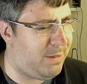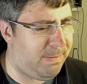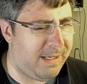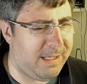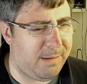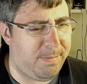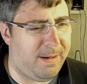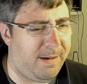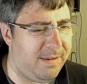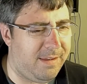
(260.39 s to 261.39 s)
depending
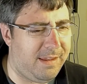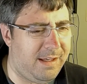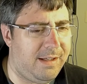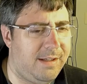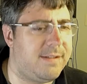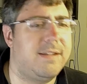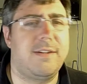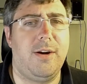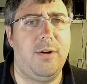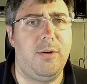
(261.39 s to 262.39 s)
upon the
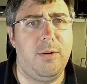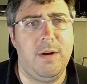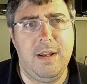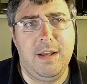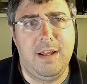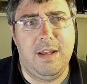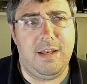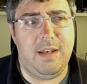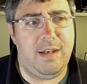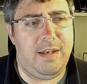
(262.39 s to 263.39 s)
Cisco
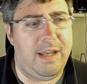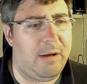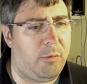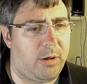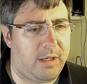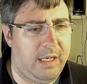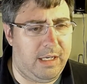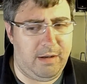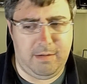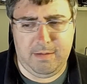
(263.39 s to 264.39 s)

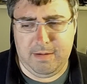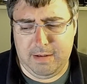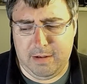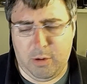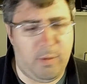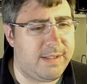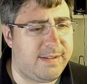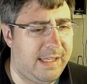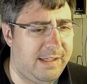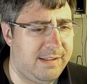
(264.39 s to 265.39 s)
networking
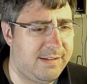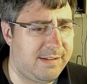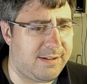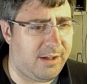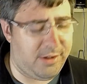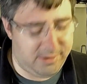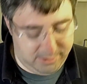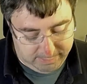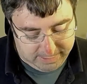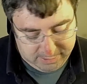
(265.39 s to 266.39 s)
OS that is installed on
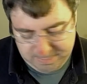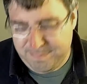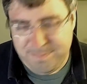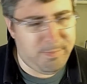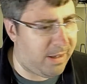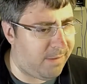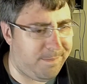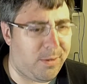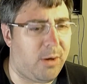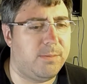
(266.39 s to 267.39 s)
Switch. But
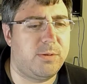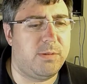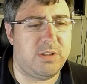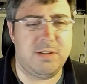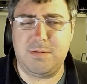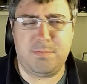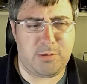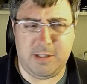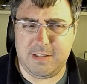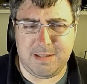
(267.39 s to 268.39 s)
home switch is
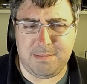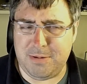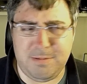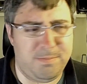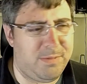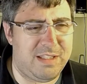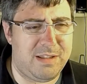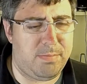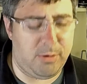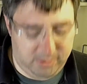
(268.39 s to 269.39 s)
pretty simple.
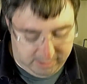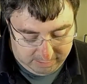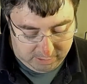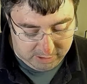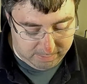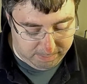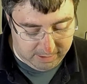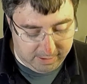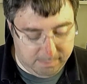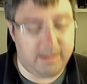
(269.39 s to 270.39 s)
It's mostly just
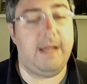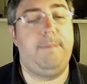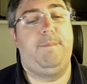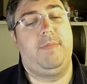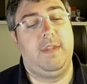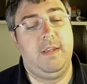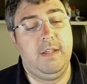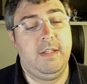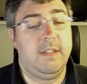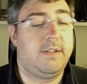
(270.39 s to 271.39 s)
plug and play.
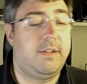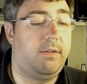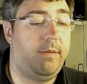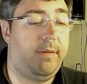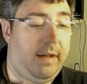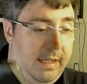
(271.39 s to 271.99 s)
So